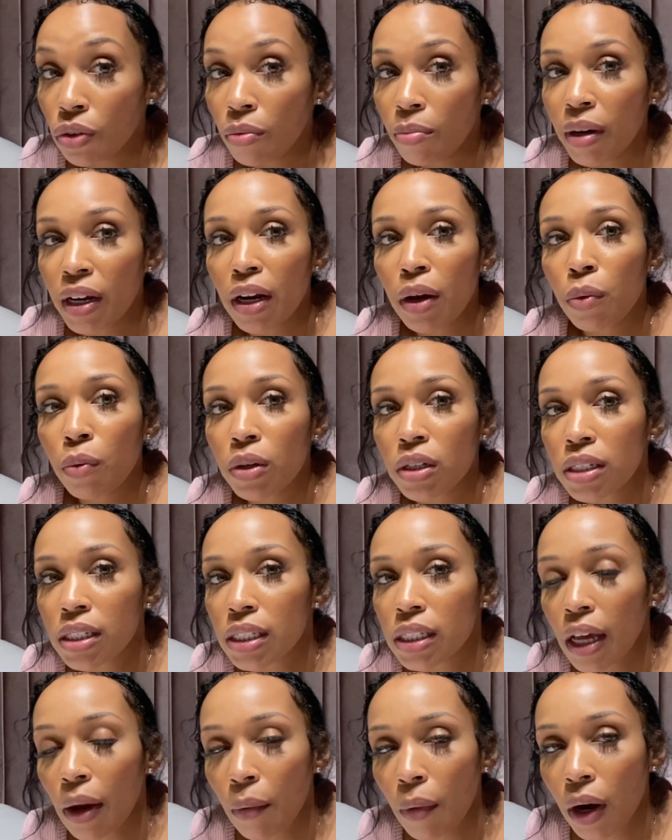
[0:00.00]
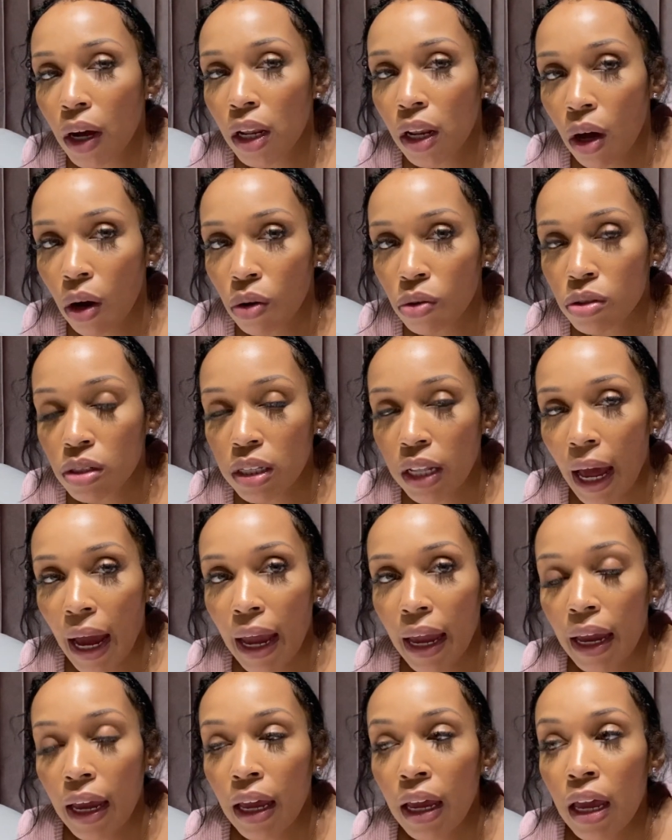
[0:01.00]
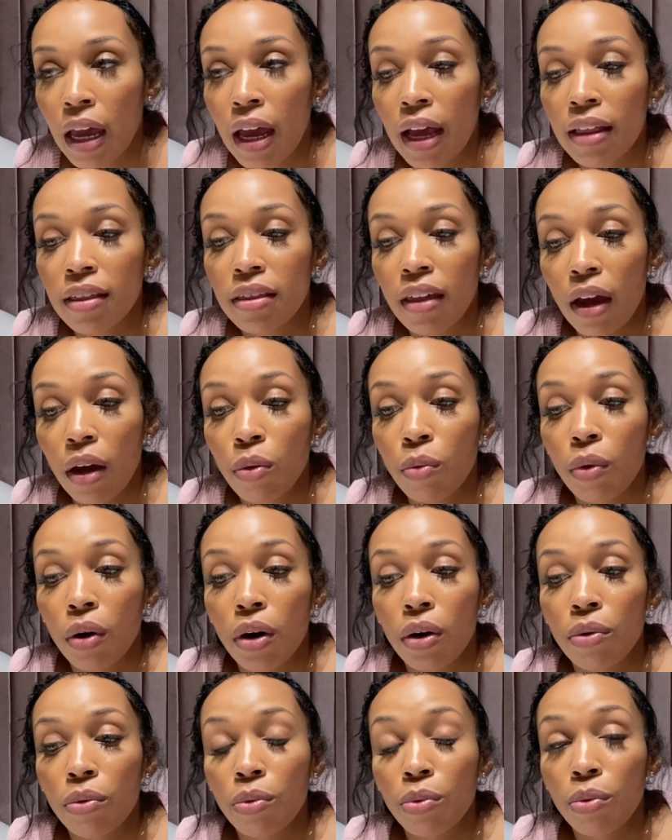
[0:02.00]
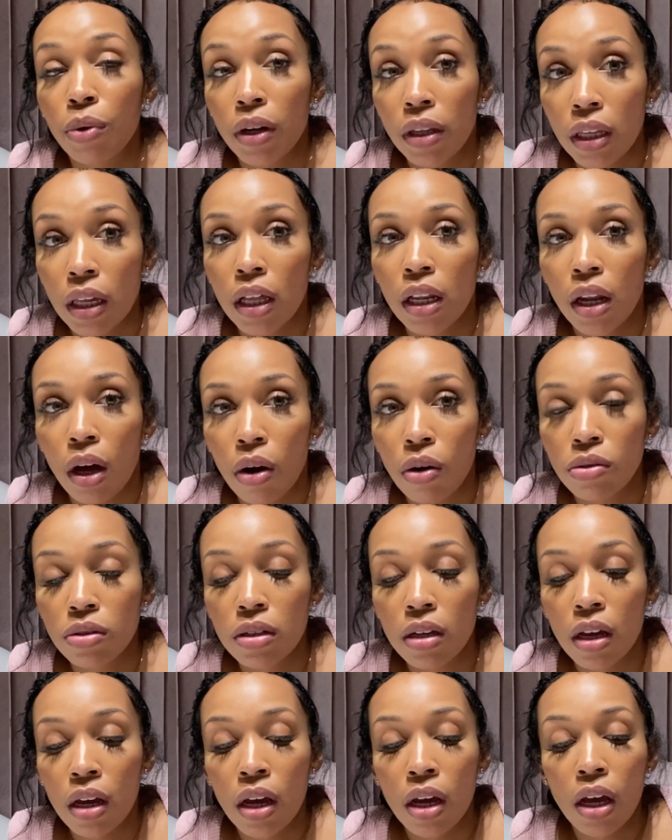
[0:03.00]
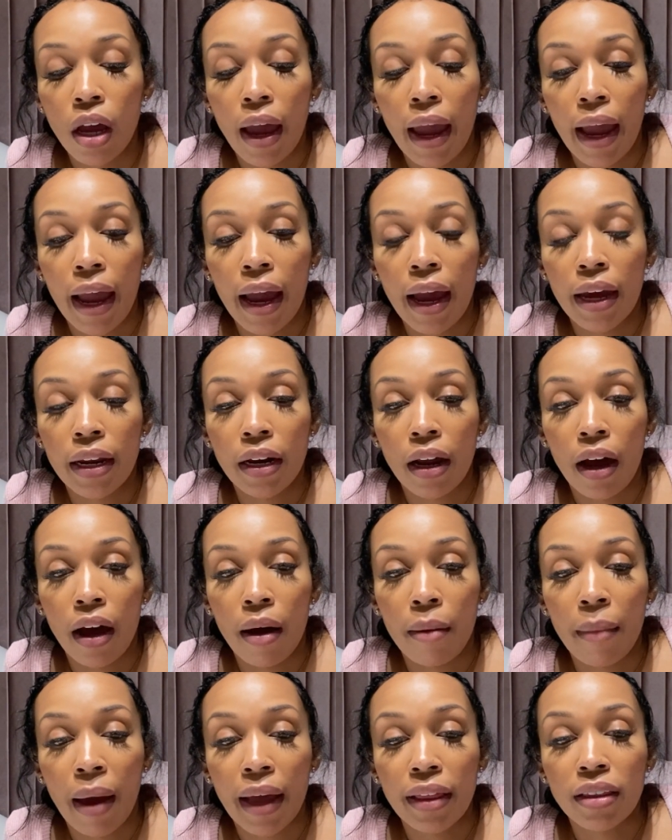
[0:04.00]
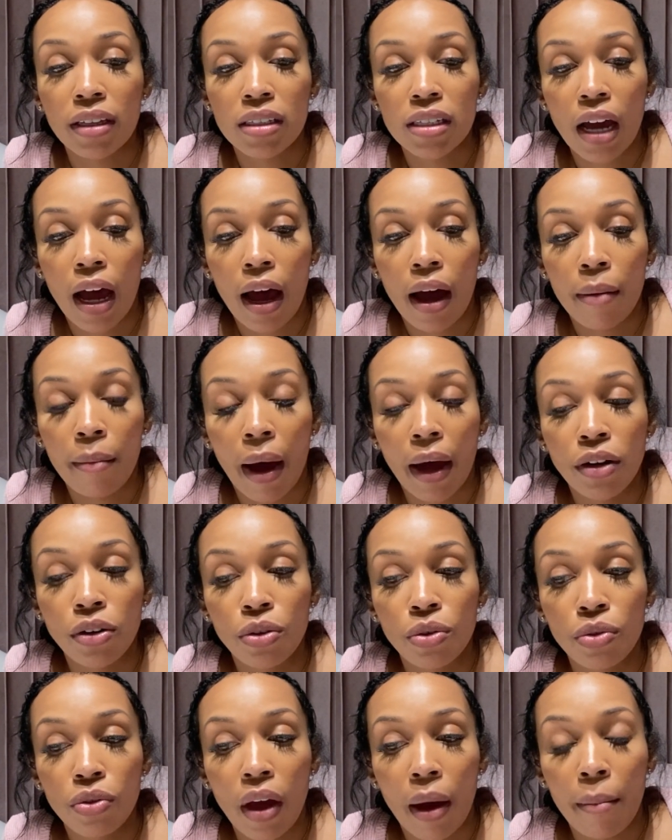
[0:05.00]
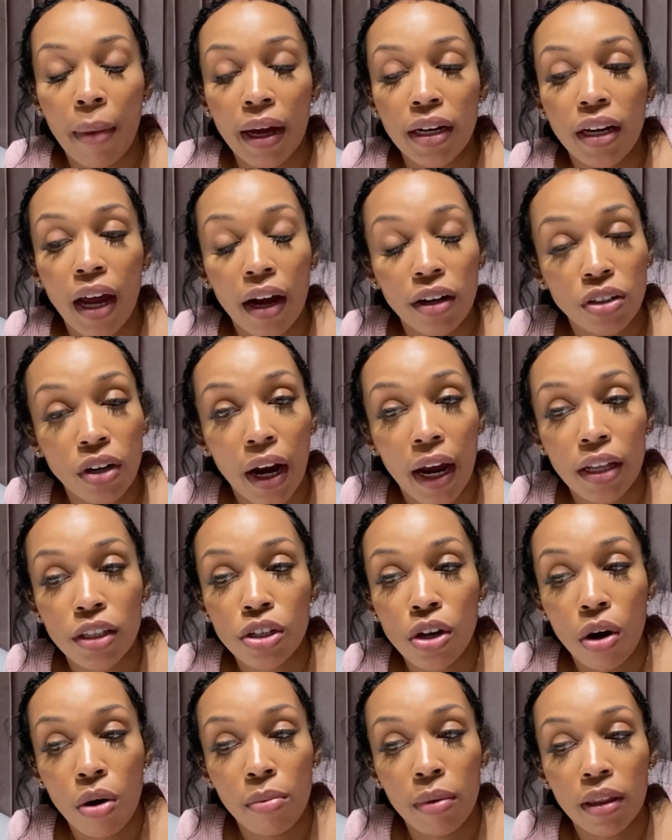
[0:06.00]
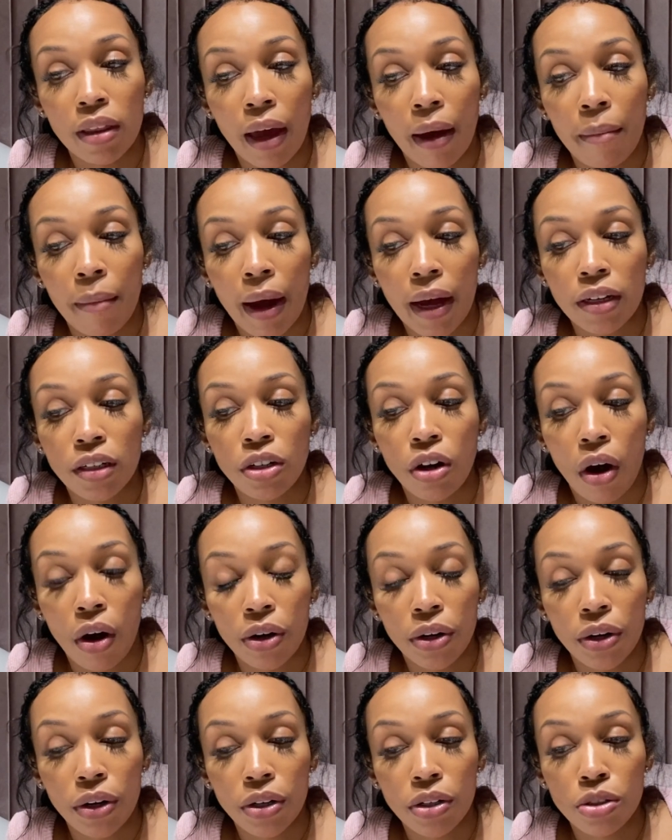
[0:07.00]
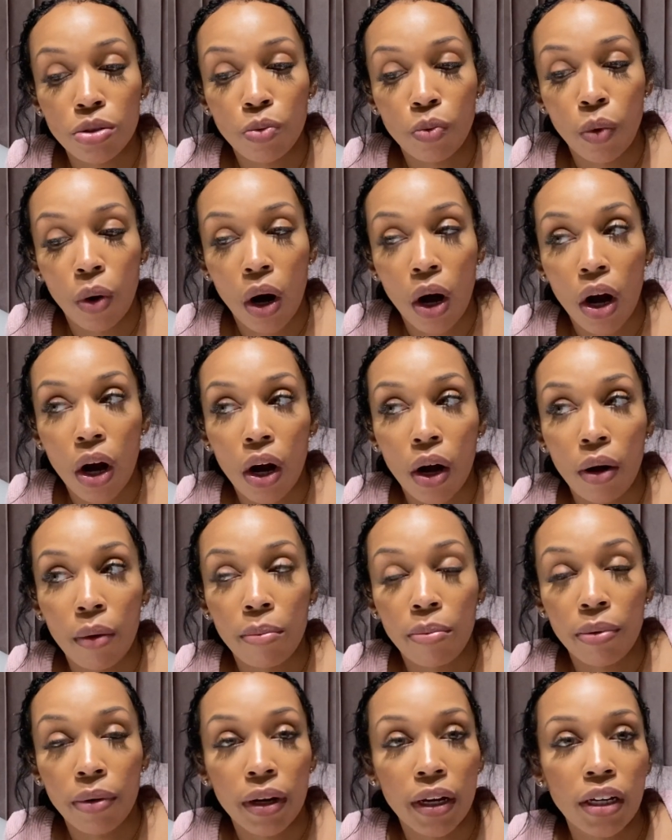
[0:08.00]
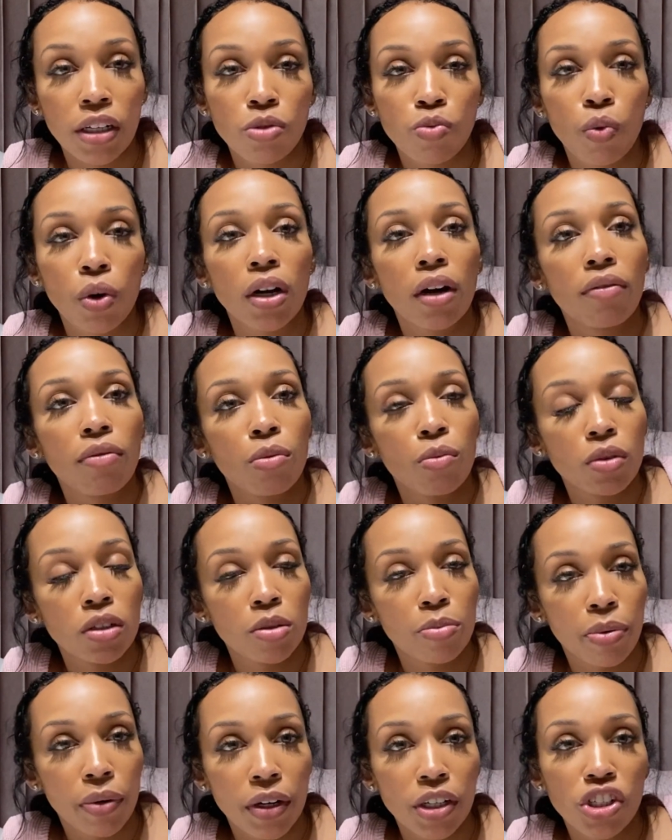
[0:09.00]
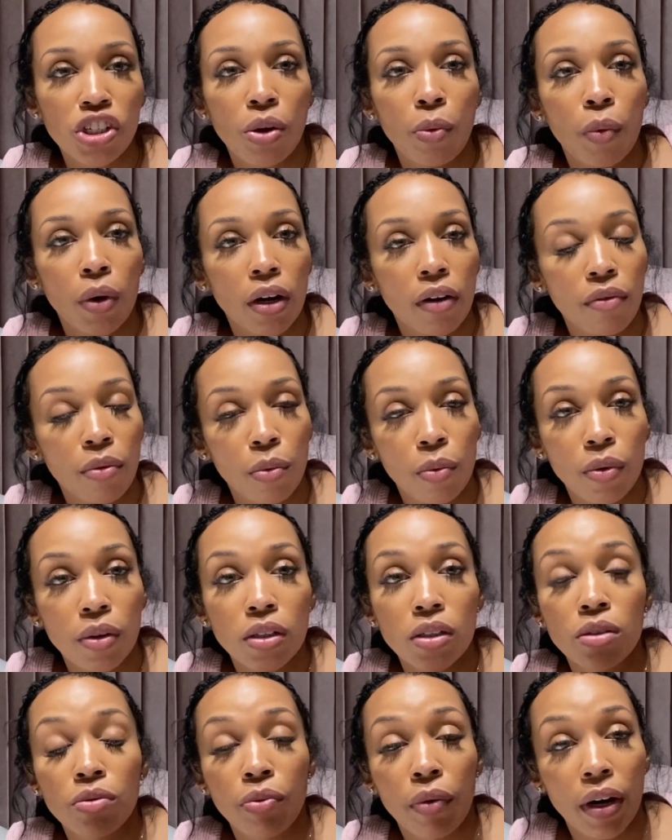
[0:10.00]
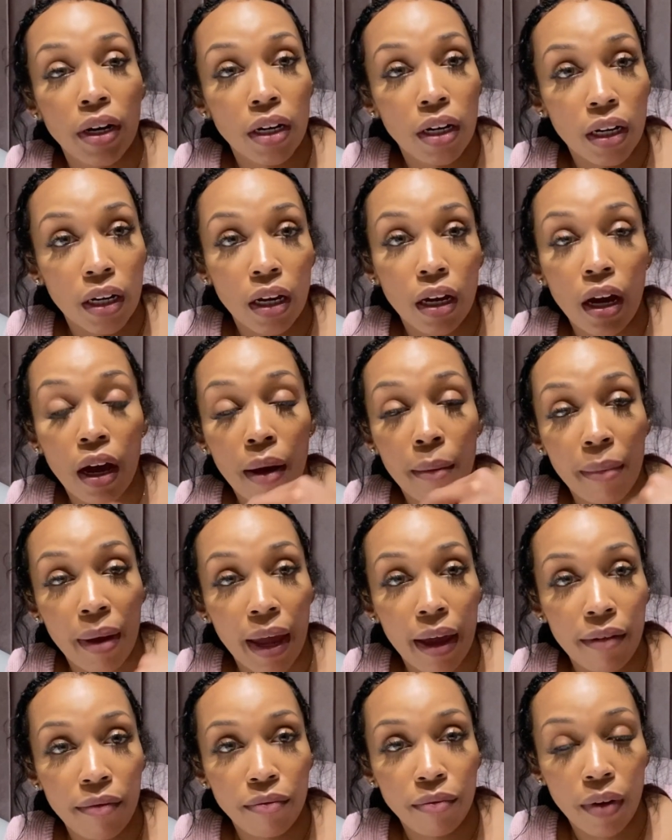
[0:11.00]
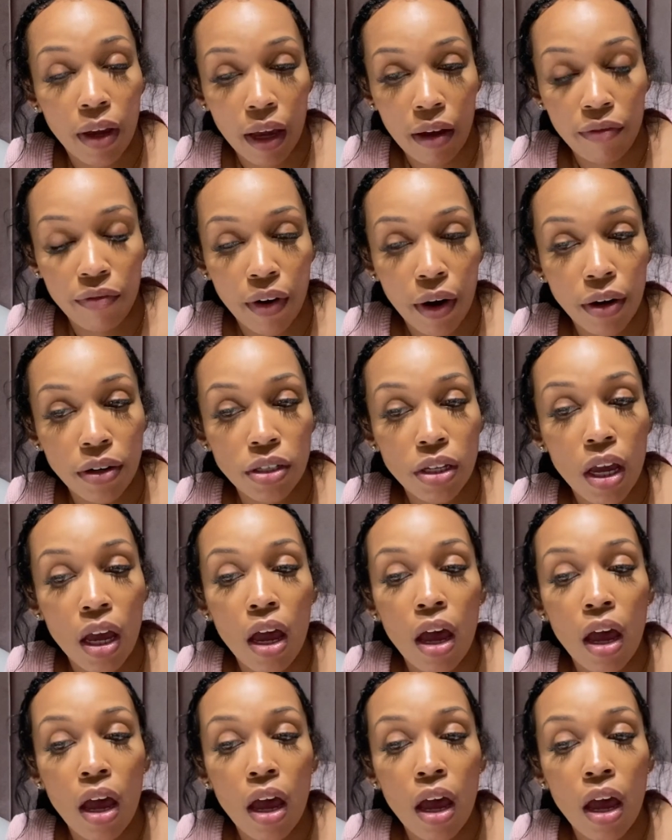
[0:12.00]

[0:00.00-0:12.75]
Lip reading: But it was, they were close. Like, they were really close. And at the time, I knew that my doctor had told me that my daughters were one of them was breached and one of them was ready to come hit first.